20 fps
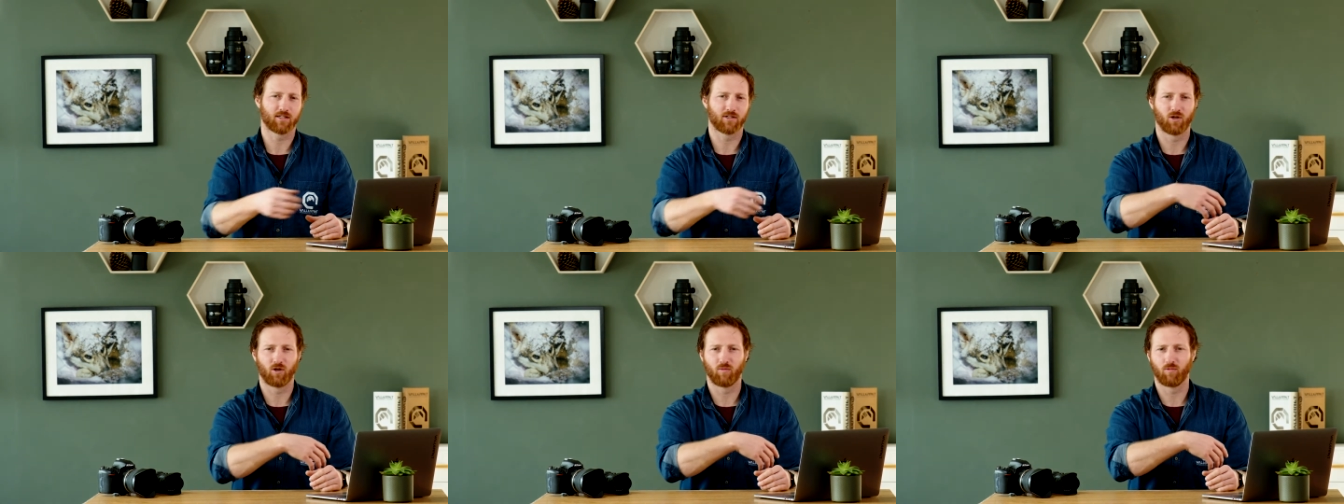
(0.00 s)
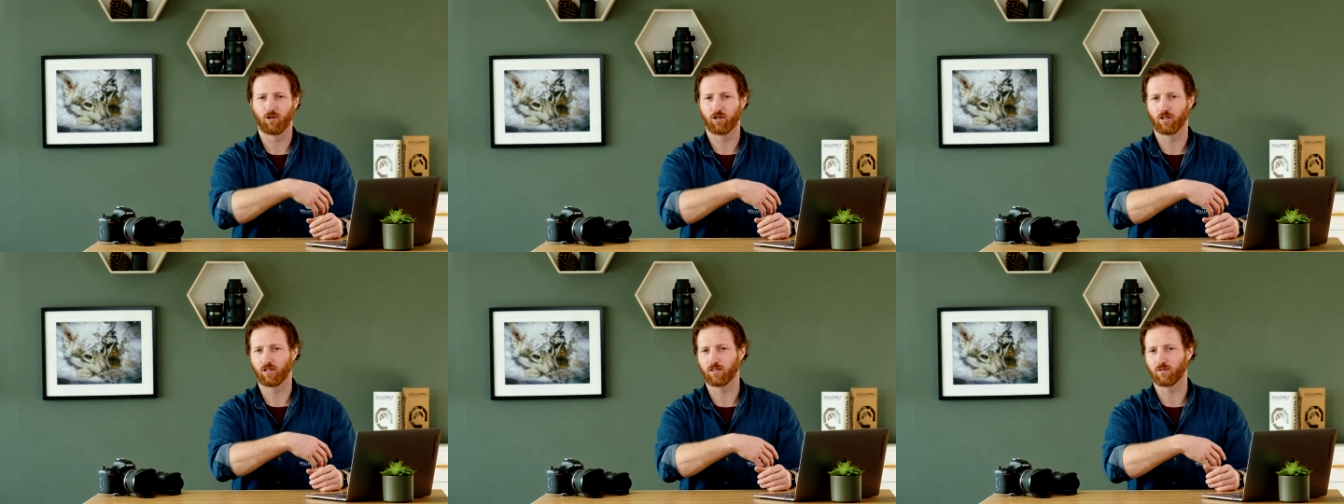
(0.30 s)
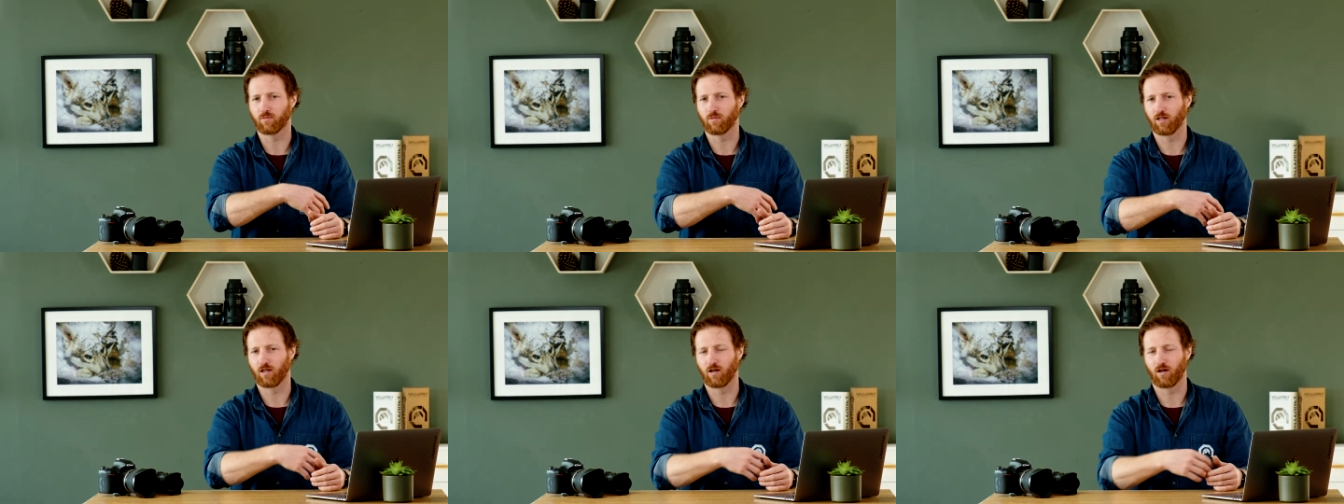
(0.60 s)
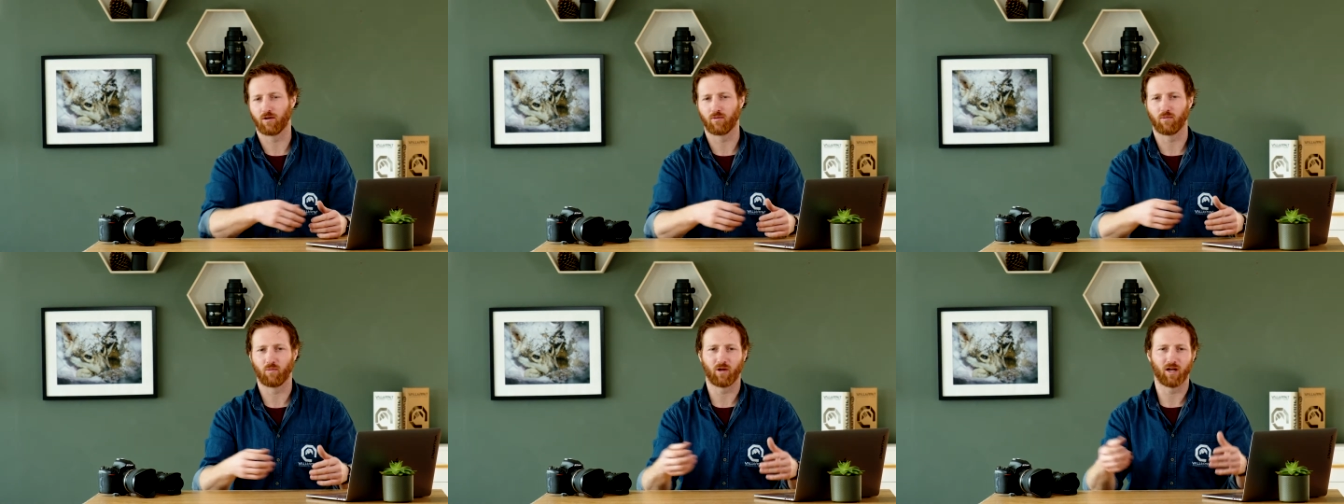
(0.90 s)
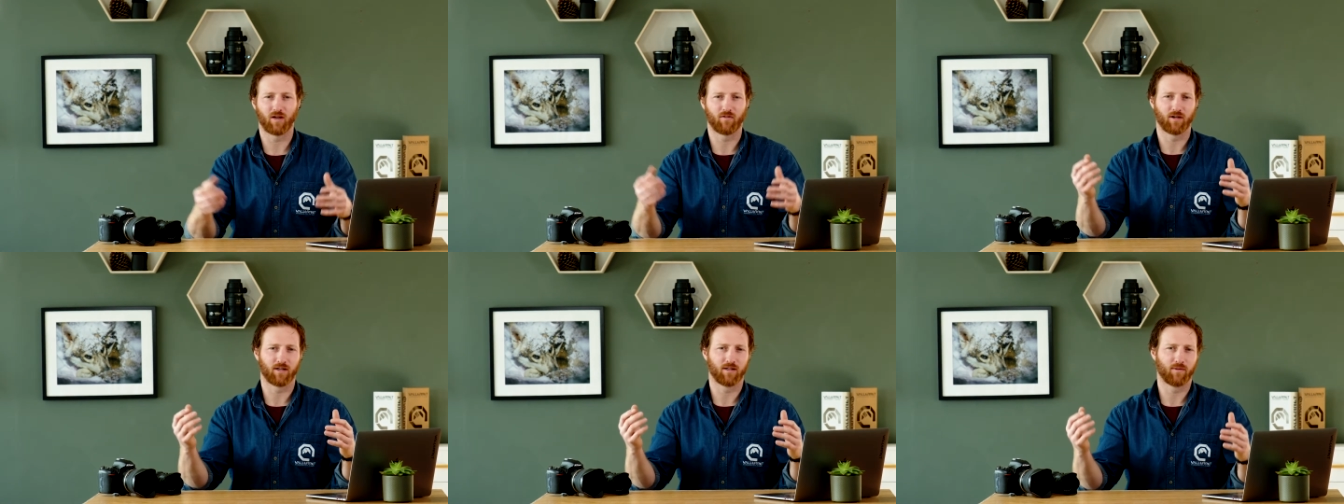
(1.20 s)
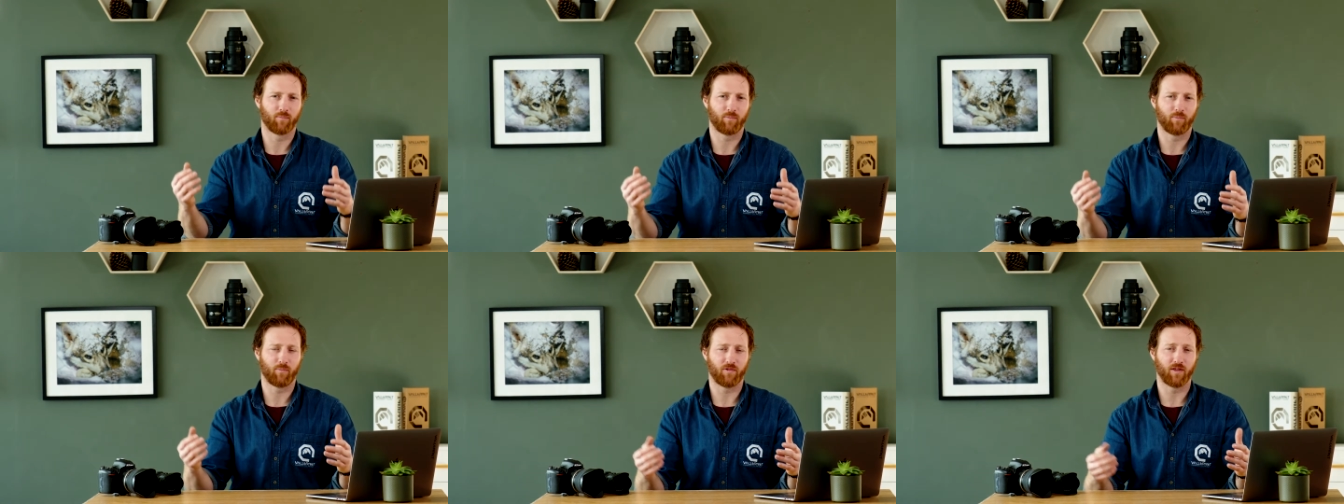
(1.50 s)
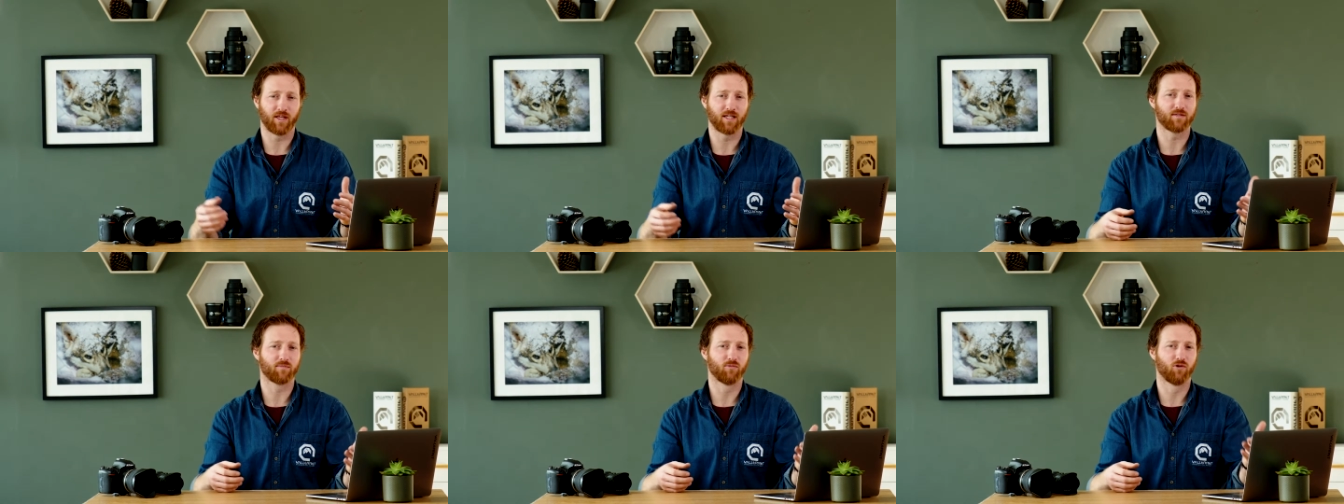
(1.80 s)
snowboarders, we got whatever,
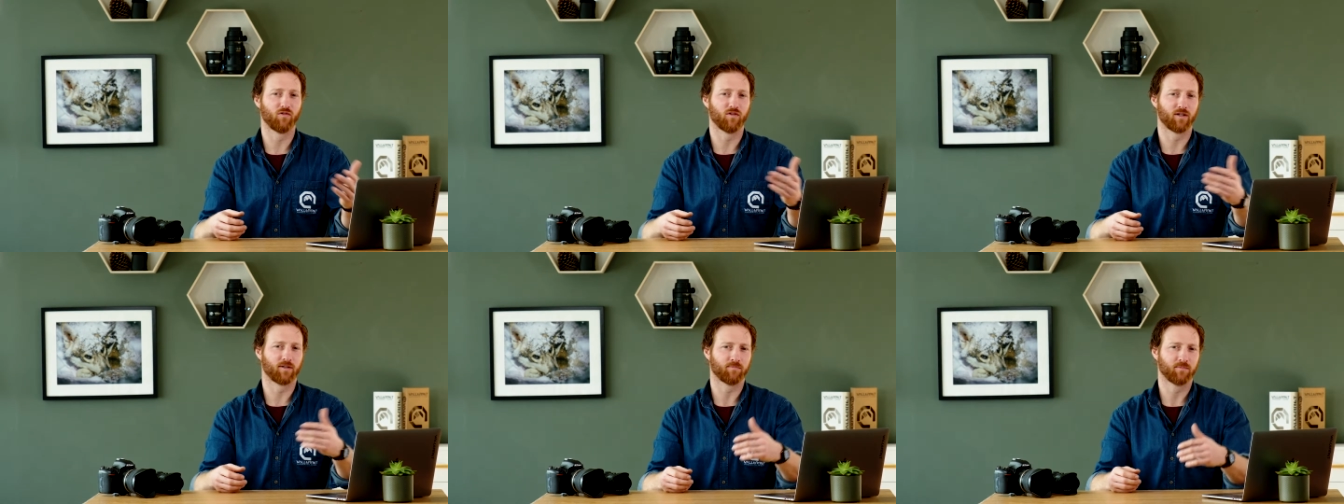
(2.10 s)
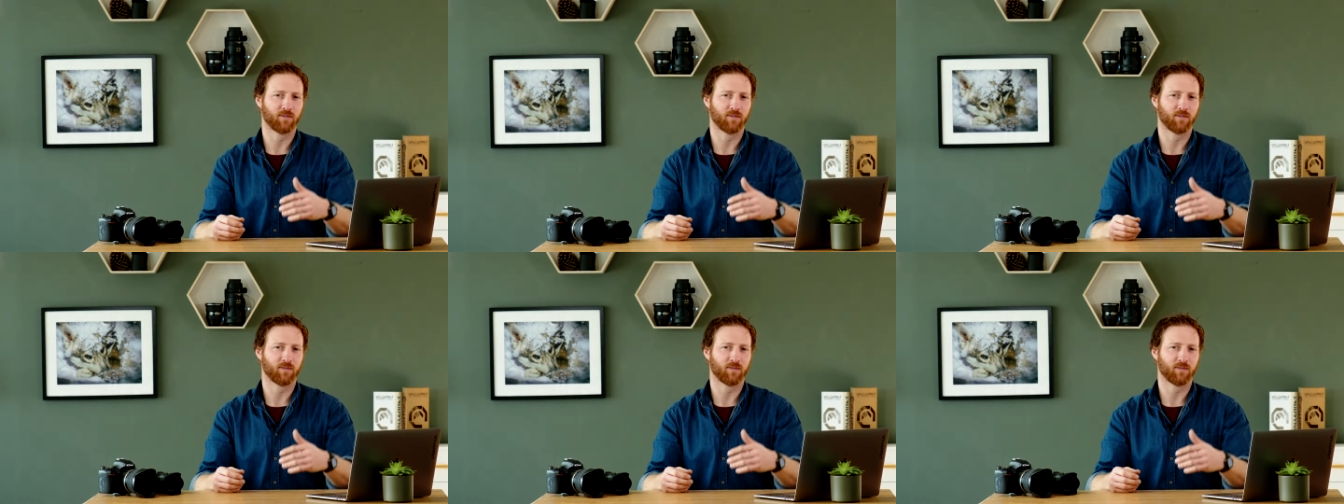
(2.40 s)
things moving.